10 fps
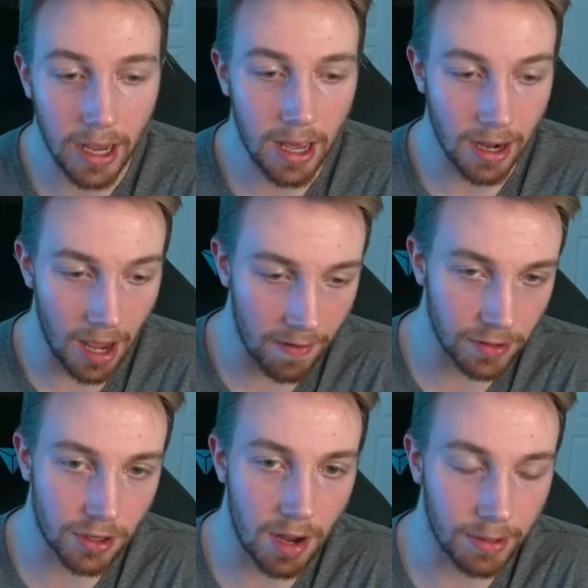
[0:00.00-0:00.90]
and an average
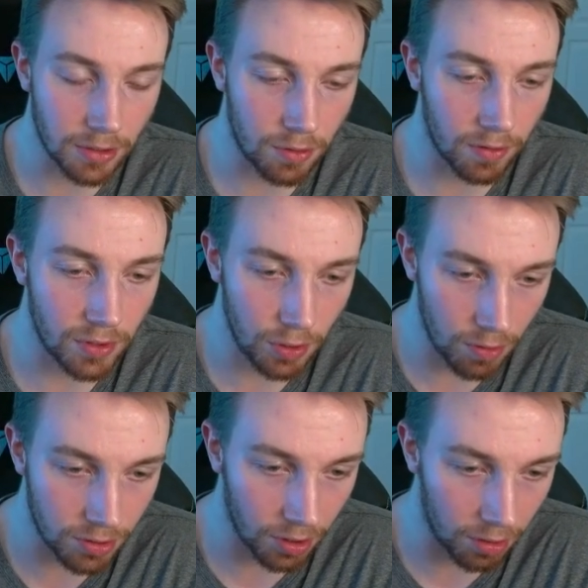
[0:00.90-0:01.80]
combat score of
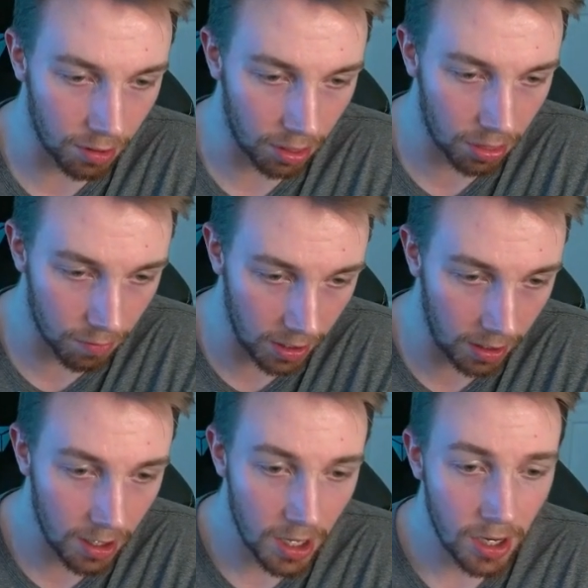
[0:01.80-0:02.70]
233.
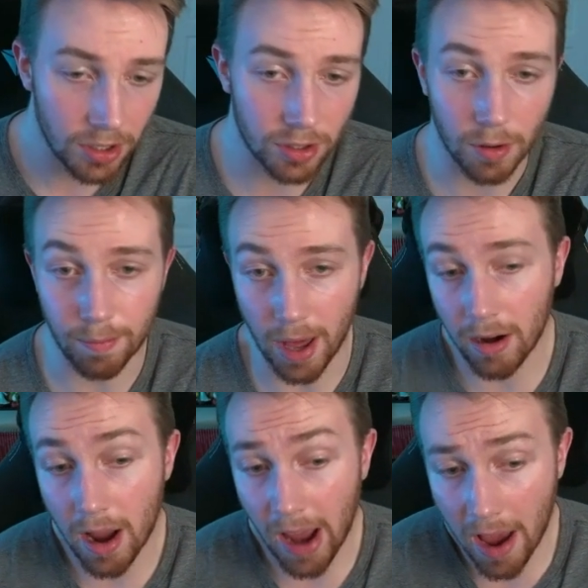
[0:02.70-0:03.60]
So
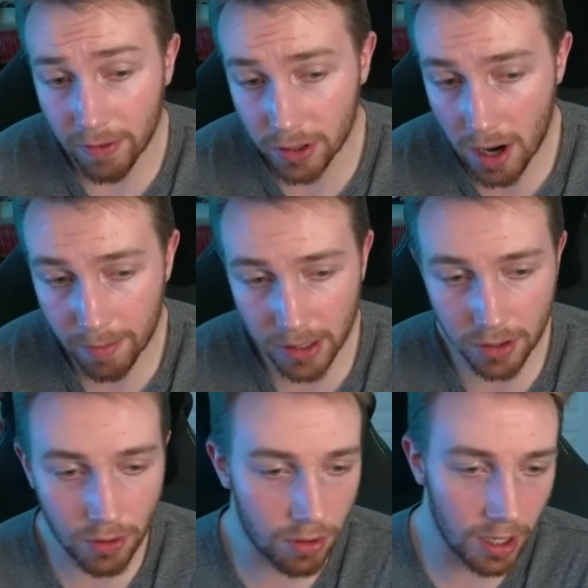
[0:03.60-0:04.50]
better average combat
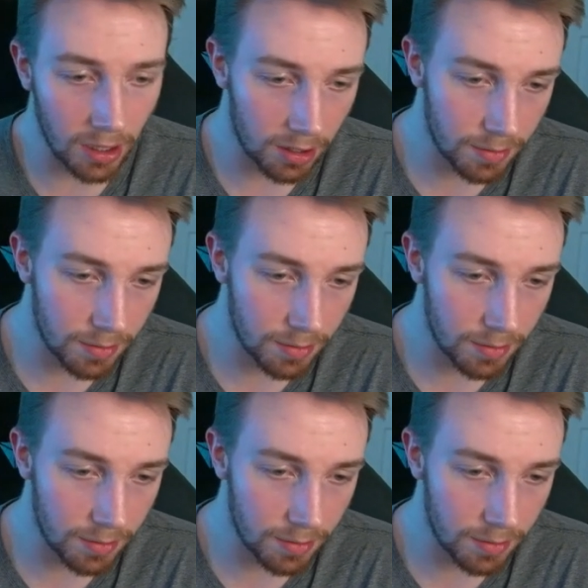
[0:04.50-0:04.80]
score, he looked